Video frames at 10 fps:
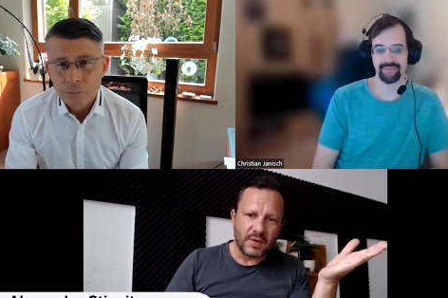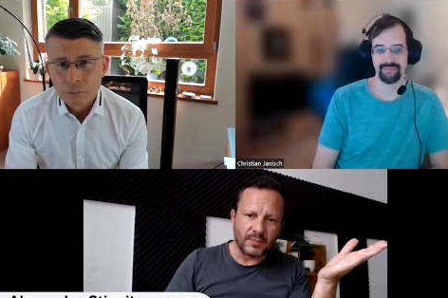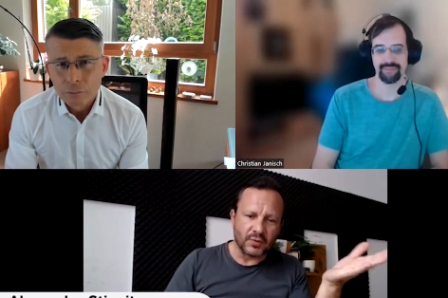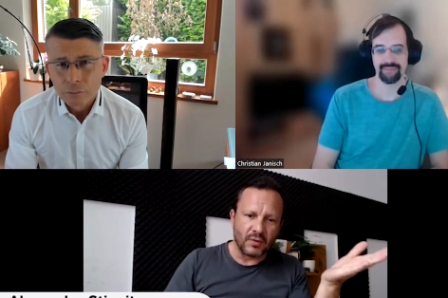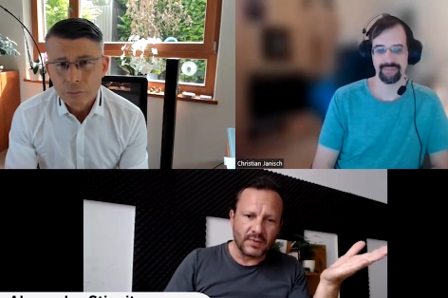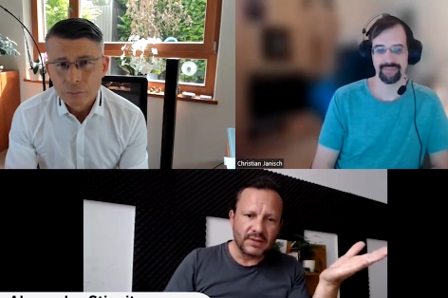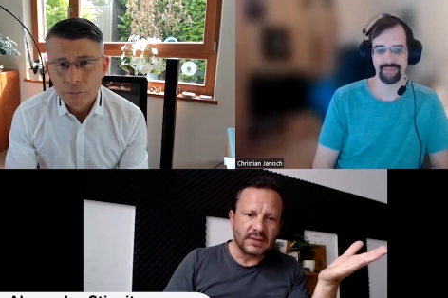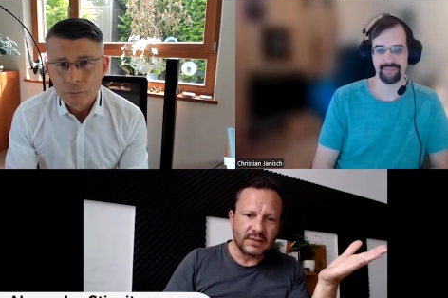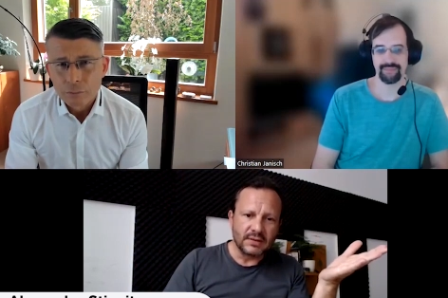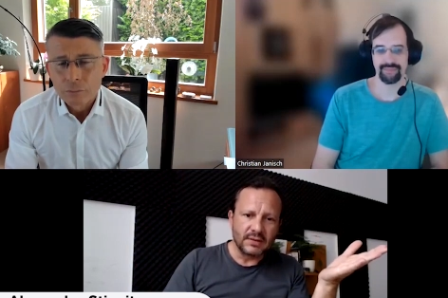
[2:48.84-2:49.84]
Speaker 1: were
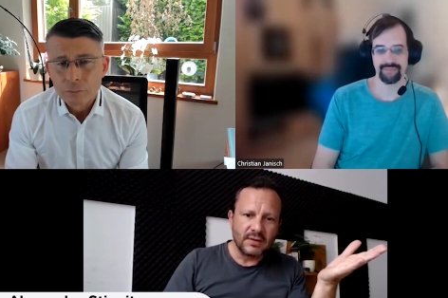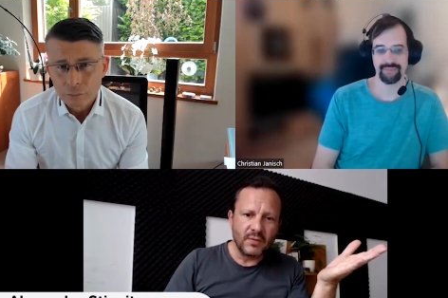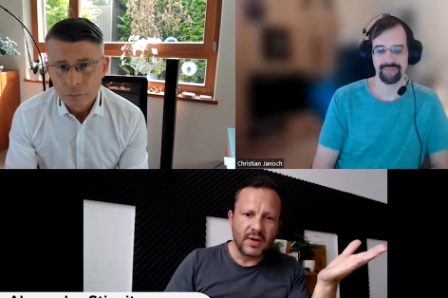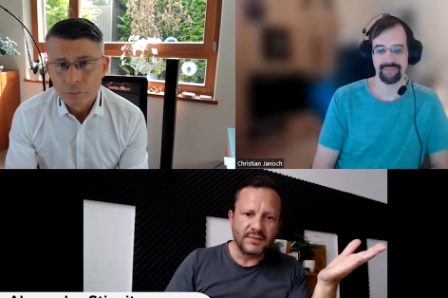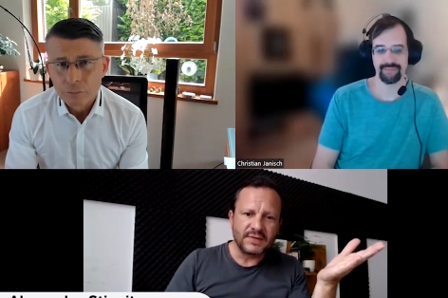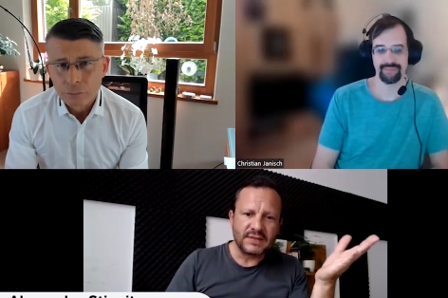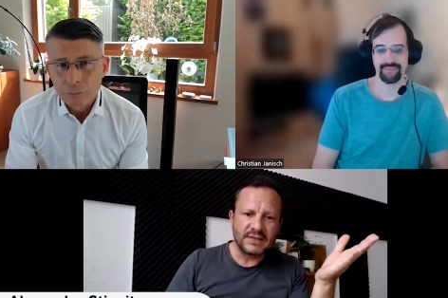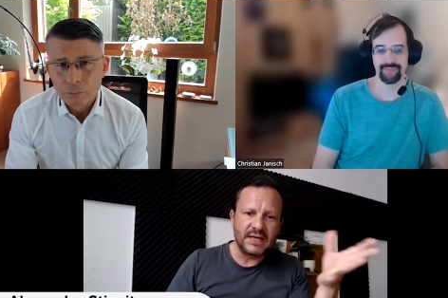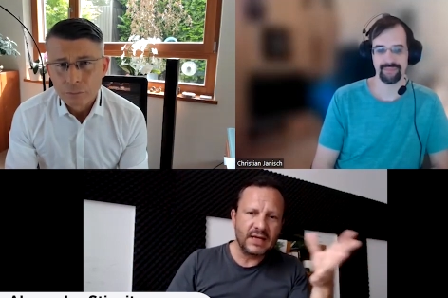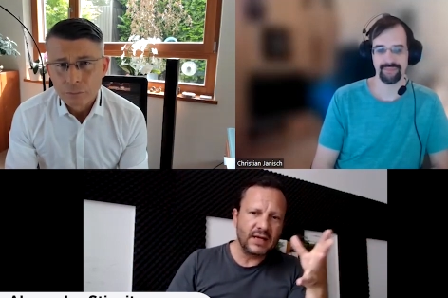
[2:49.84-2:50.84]
promised. We have
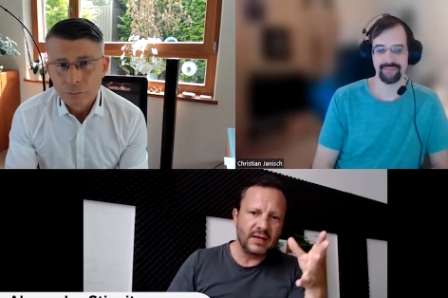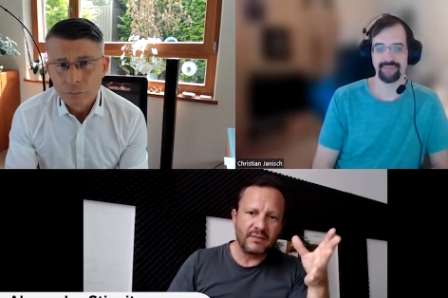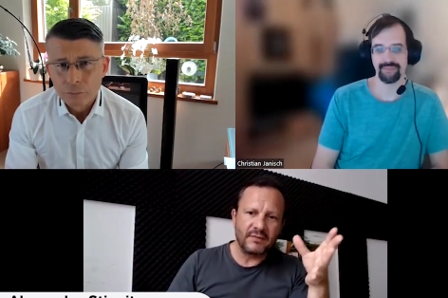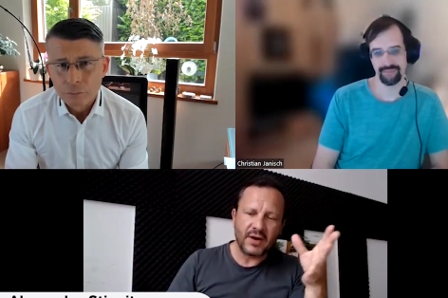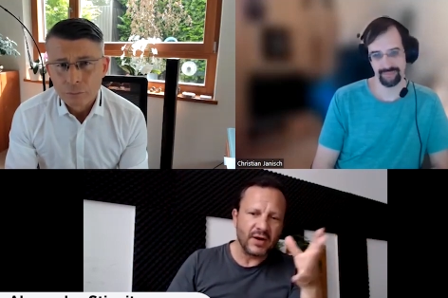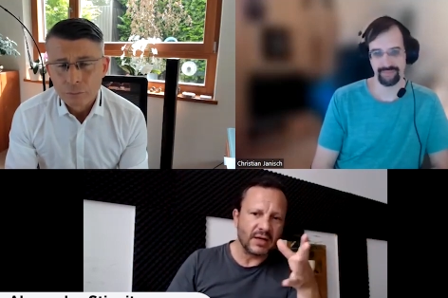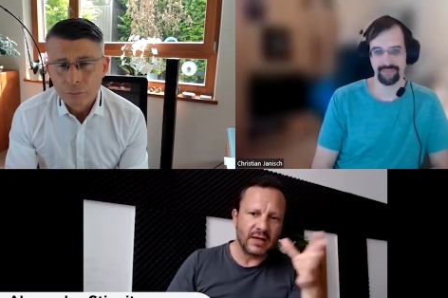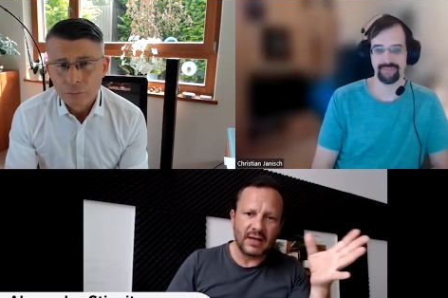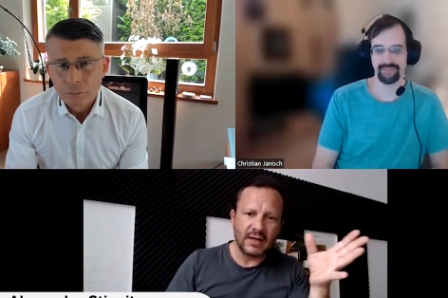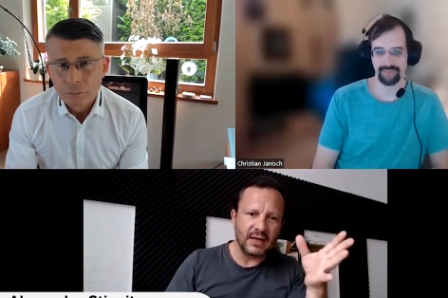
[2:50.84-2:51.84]
seen very
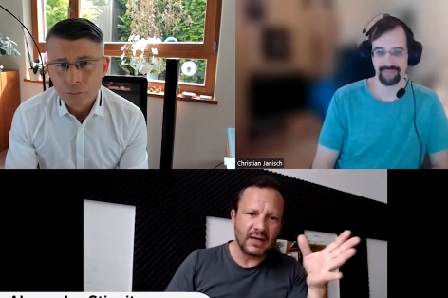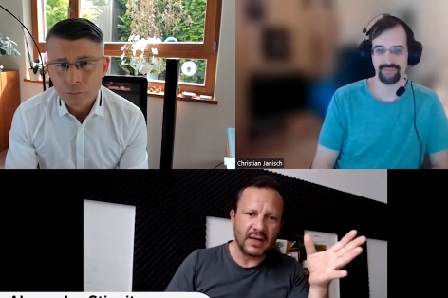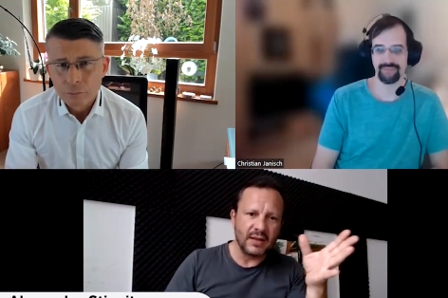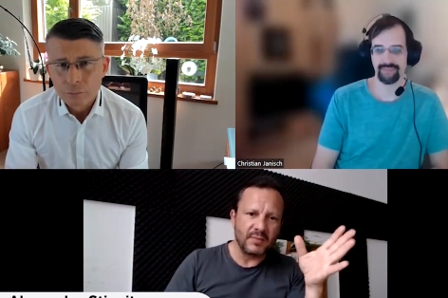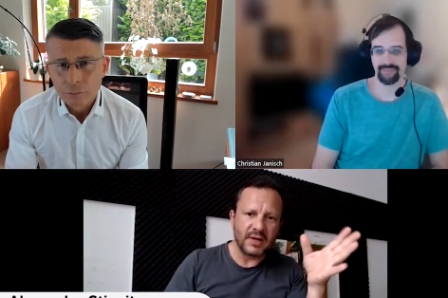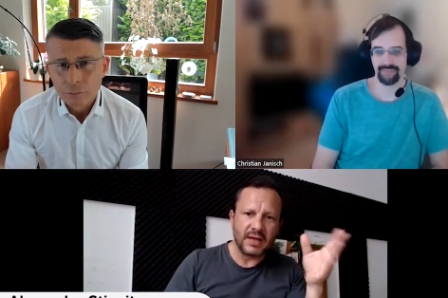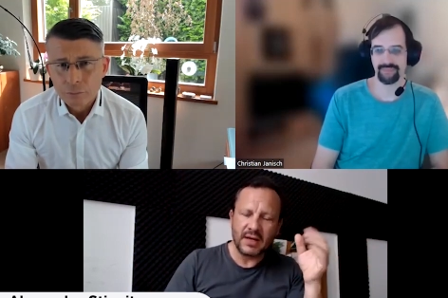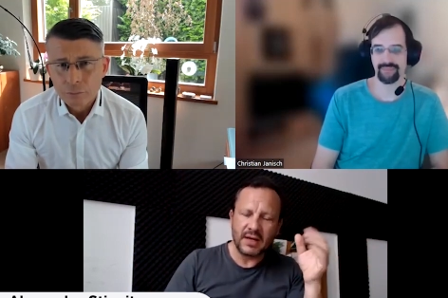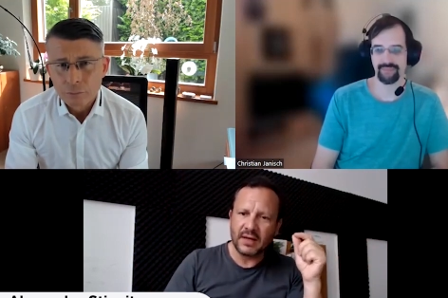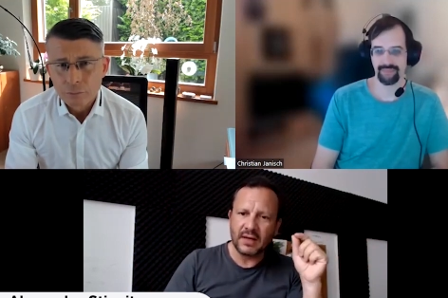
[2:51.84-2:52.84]
clearly in the
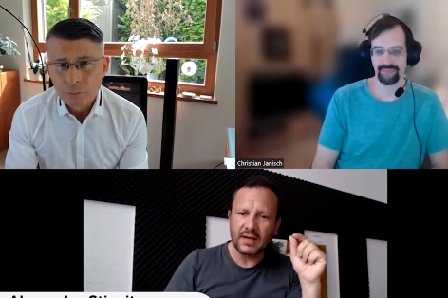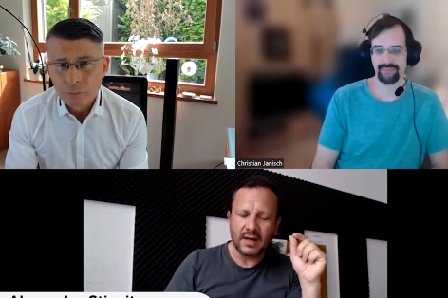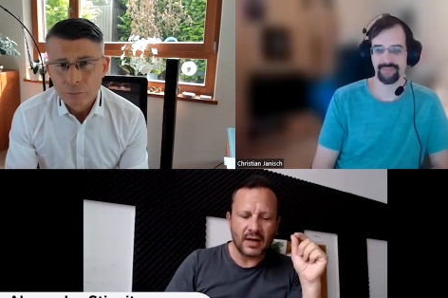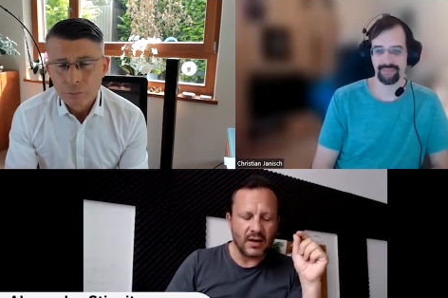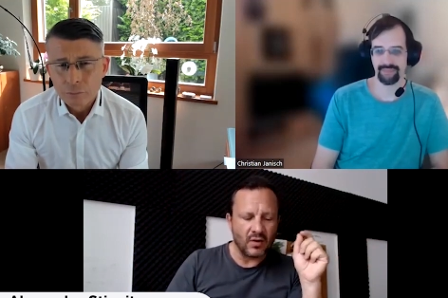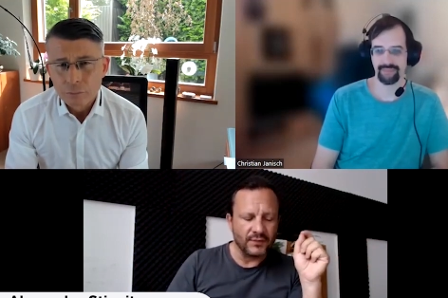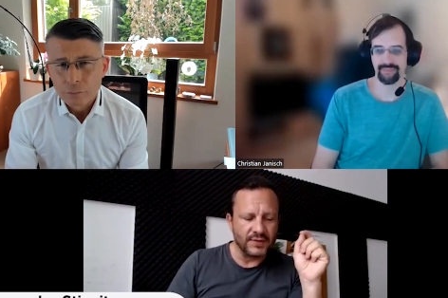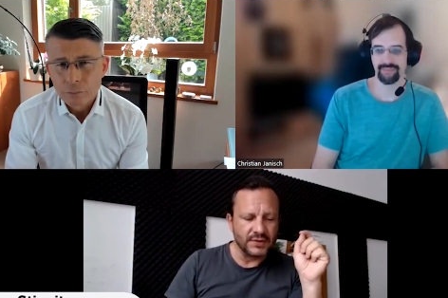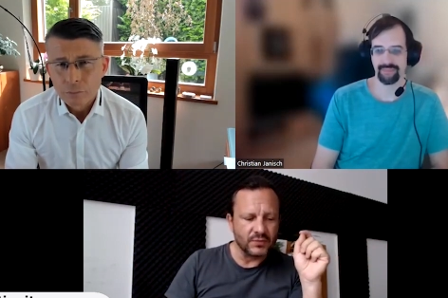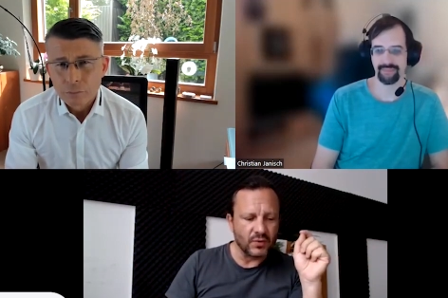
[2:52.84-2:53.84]
beginning uh, of
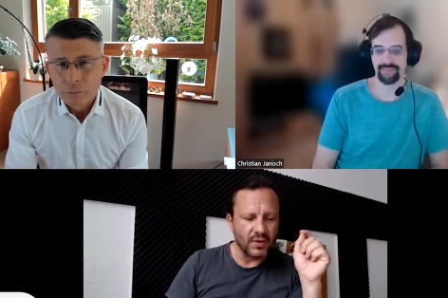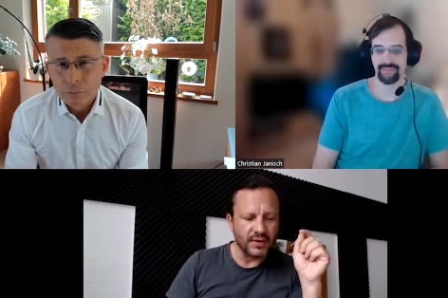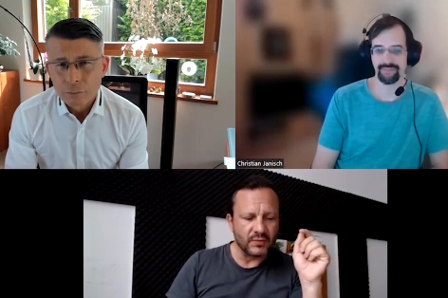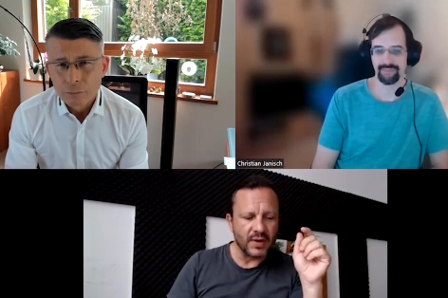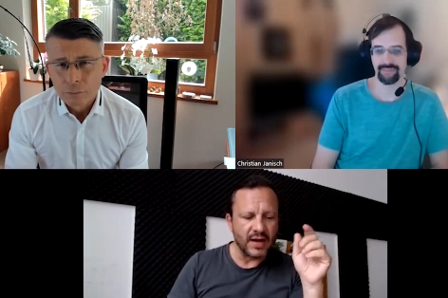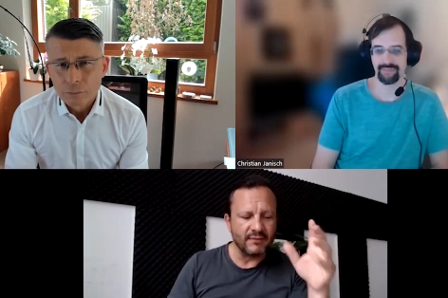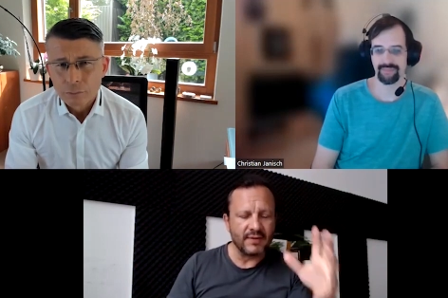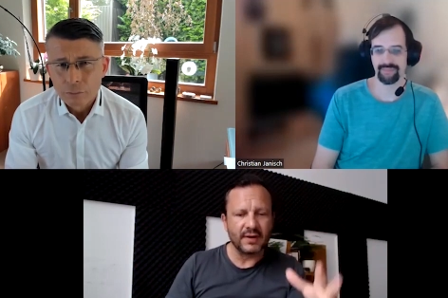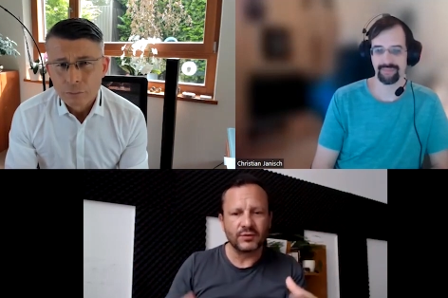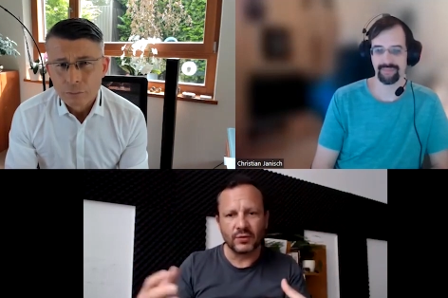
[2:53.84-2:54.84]
this war that
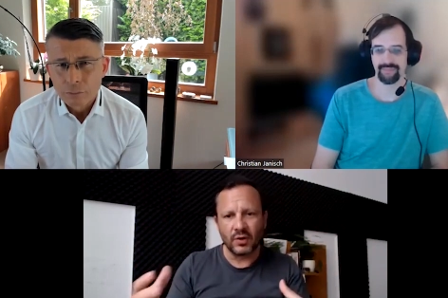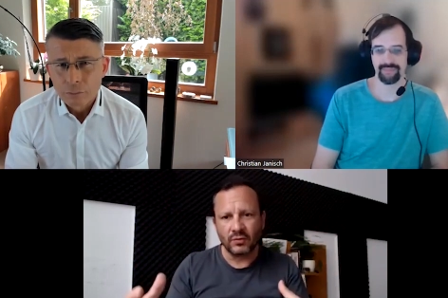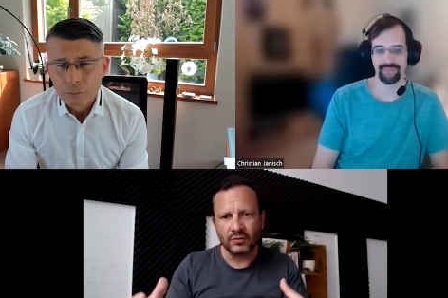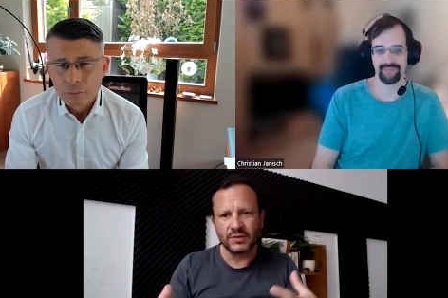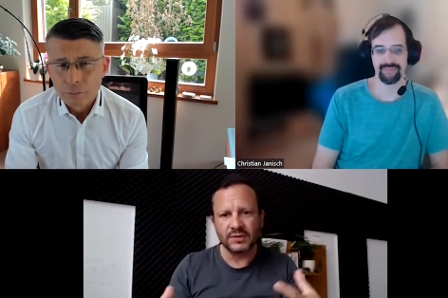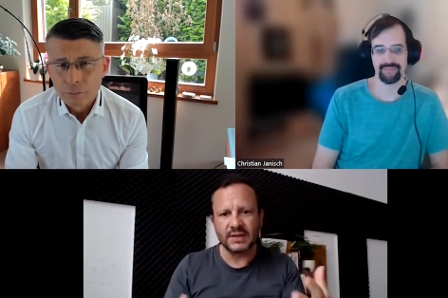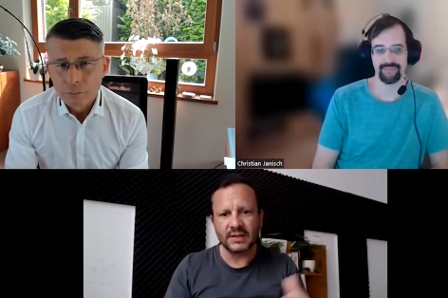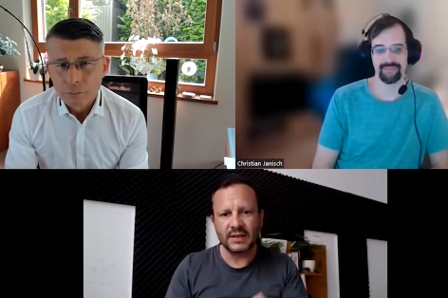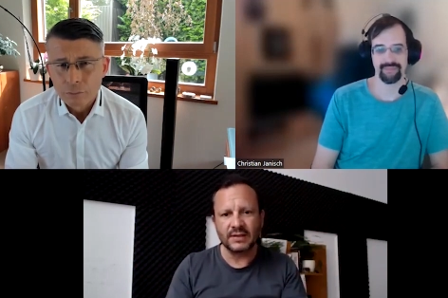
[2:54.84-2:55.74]
whenever drones and,